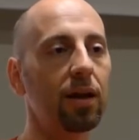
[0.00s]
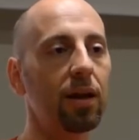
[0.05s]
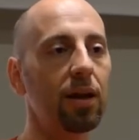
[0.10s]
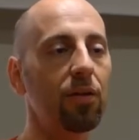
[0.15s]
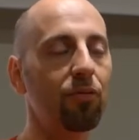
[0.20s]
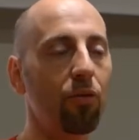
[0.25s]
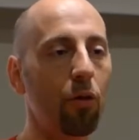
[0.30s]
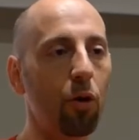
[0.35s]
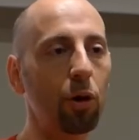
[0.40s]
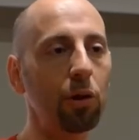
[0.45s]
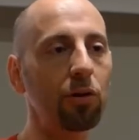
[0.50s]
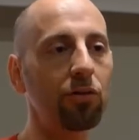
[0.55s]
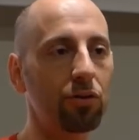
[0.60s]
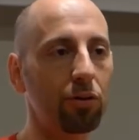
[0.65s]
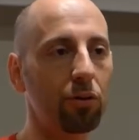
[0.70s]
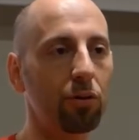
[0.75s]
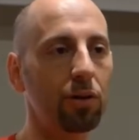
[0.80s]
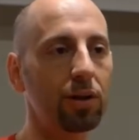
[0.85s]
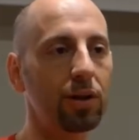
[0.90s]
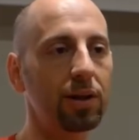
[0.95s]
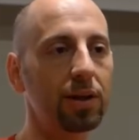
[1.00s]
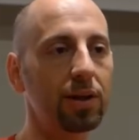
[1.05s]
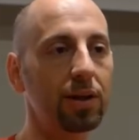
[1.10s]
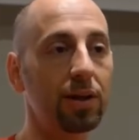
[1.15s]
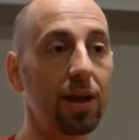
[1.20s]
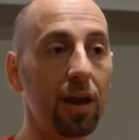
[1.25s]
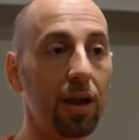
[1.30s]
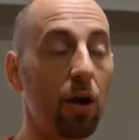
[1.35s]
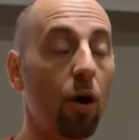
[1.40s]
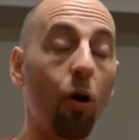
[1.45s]
if all stories
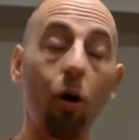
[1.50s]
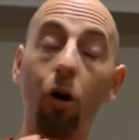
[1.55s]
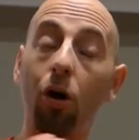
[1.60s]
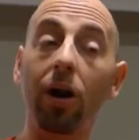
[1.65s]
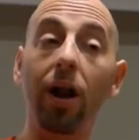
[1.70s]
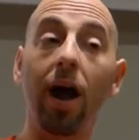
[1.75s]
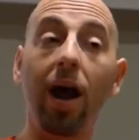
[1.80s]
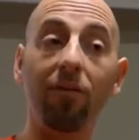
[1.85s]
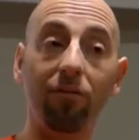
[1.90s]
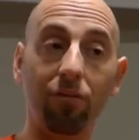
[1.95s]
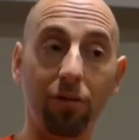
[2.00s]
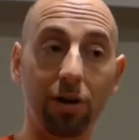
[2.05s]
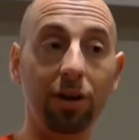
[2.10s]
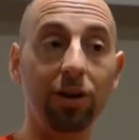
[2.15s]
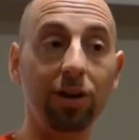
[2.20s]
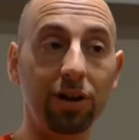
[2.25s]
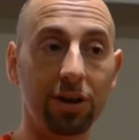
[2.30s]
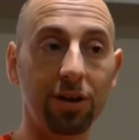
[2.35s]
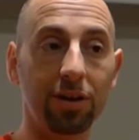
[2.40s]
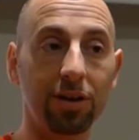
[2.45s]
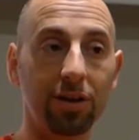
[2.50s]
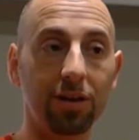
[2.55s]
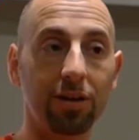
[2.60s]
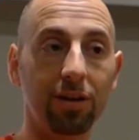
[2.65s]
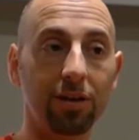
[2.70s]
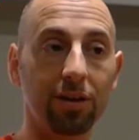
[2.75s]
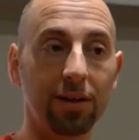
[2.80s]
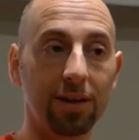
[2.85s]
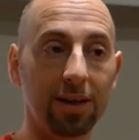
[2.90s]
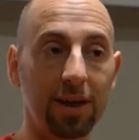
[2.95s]
take on average
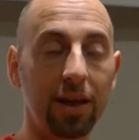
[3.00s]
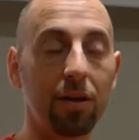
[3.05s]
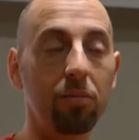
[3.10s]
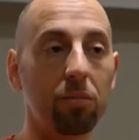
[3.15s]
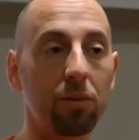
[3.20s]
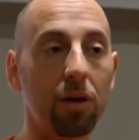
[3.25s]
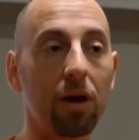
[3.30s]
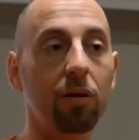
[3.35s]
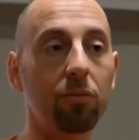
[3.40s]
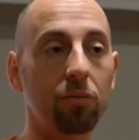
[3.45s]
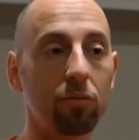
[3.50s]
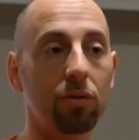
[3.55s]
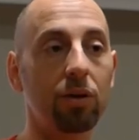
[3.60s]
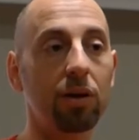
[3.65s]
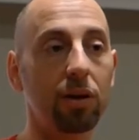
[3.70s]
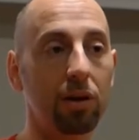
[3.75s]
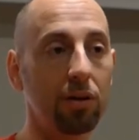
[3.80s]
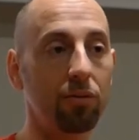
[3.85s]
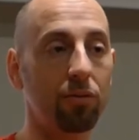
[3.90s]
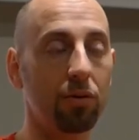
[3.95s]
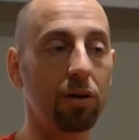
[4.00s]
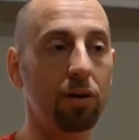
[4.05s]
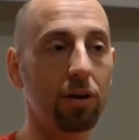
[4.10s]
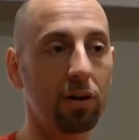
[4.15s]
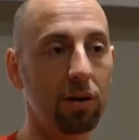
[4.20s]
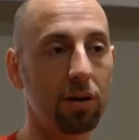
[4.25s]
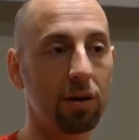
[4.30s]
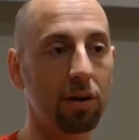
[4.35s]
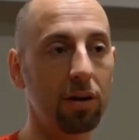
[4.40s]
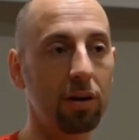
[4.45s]
the same time to
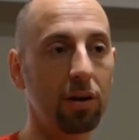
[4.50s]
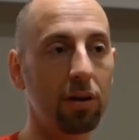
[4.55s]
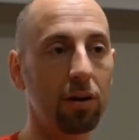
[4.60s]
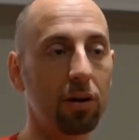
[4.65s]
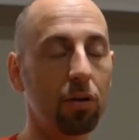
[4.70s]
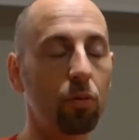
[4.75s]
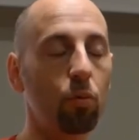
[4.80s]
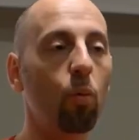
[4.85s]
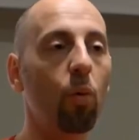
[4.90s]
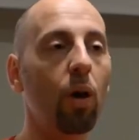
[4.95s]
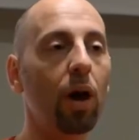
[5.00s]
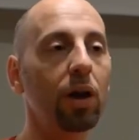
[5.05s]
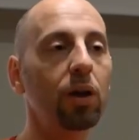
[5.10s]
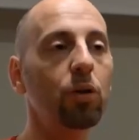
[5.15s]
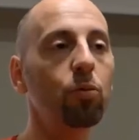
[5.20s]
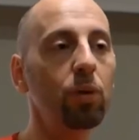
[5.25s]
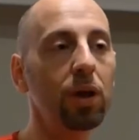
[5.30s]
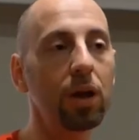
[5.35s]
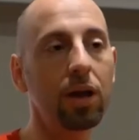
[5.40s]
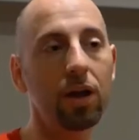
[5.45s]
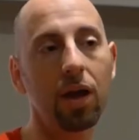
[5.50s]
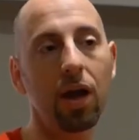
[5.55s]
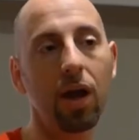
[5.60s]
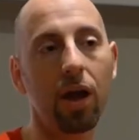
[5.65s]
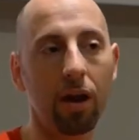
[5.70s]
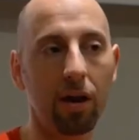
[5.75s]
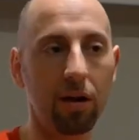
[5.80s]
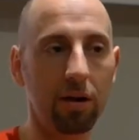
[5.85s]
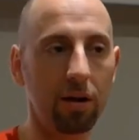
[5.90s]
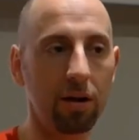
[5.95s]
deliver, why do we
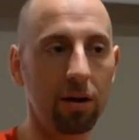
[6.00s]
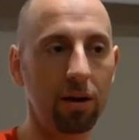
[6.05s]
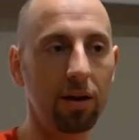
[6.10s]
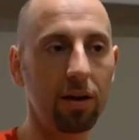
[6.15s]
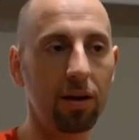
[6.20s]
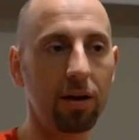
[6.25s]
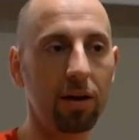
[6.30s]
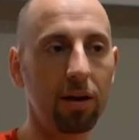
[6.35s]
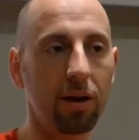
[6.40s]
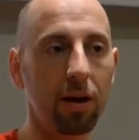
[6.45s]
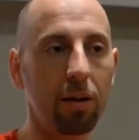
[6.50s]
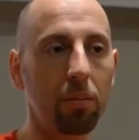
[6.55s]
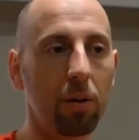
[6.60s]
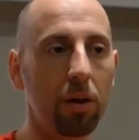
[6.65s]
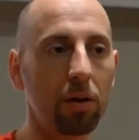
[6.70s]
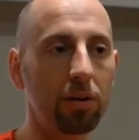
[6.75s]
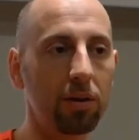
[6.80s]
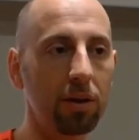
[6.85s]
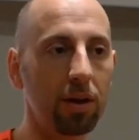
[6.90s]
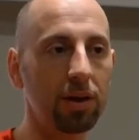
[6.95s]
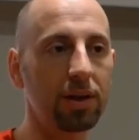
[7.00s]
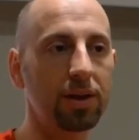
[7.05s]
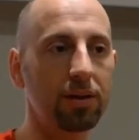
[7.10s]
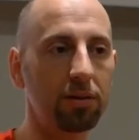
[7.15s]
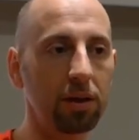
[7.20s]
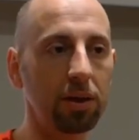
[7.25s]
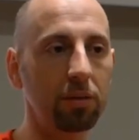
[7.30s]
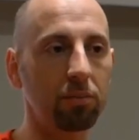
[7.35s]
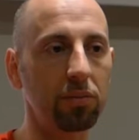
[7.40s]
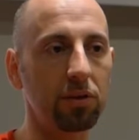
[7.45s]
care about the
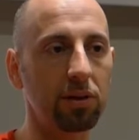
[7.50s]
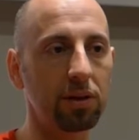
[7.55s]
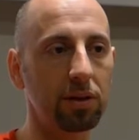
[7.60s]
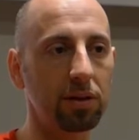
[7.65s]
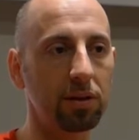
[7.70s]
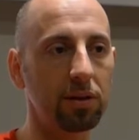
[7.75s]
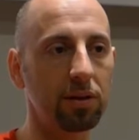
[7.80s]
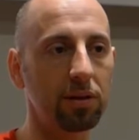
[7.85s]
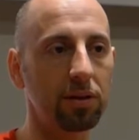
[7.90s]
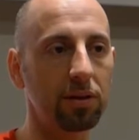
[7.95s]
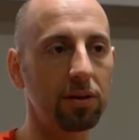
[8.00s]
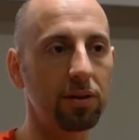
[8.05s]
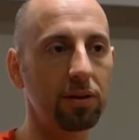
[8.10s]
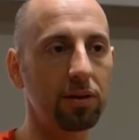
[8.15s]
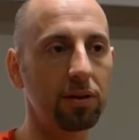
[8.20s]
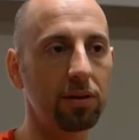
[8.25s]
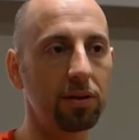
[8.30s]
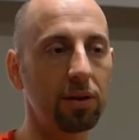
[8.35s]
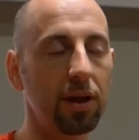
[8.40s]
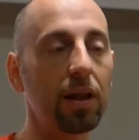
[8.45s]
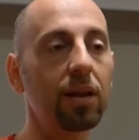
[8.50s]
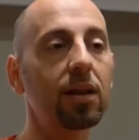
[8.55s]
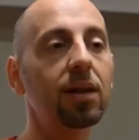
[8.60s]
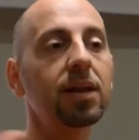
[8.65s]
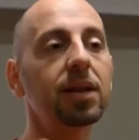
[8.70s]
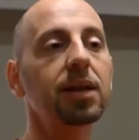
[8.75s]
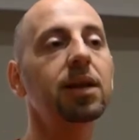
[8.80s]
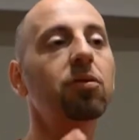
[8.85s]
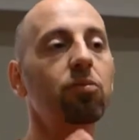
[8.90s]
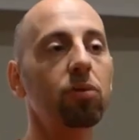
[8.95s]
extremes? And
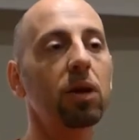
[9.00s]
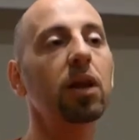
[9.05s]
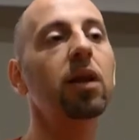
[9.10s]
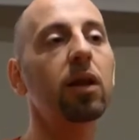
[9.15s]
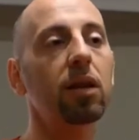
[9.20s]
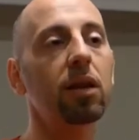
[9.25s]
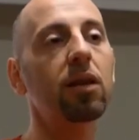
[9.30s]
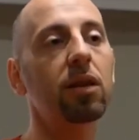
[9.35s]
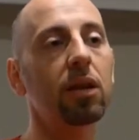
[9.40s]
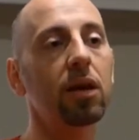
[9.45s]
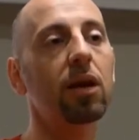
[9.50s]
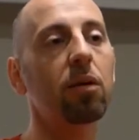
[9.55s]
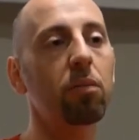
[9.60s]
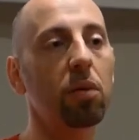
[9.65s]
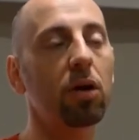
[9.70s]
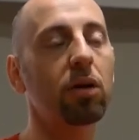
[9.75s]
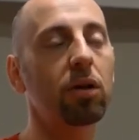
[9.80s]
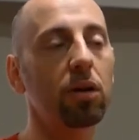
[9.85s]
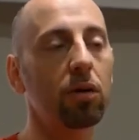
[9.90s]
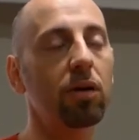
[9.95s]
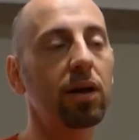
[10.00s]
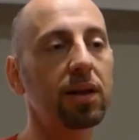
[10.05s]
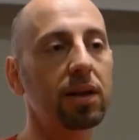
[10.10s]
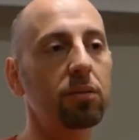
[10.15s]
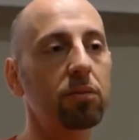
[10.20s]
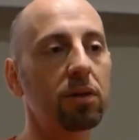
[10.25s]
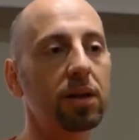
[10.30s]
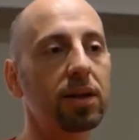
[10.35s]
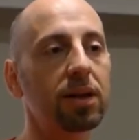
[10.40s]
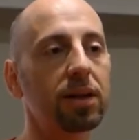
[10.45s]
this is really the thing about no
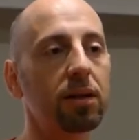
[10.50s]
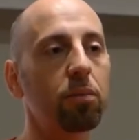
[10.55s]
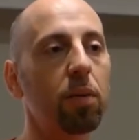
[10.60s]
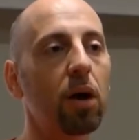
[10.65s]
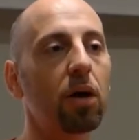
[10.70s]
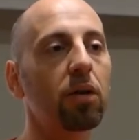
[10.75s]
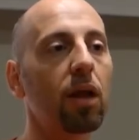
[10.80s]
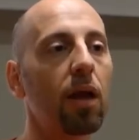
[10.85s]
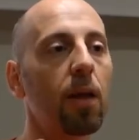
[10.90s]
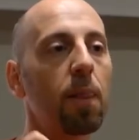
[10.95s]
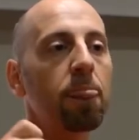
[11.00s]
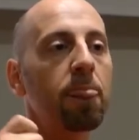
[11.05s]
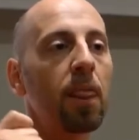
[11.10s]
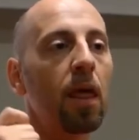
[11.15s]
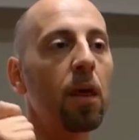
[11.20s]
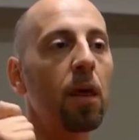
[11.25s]
estimates. It's about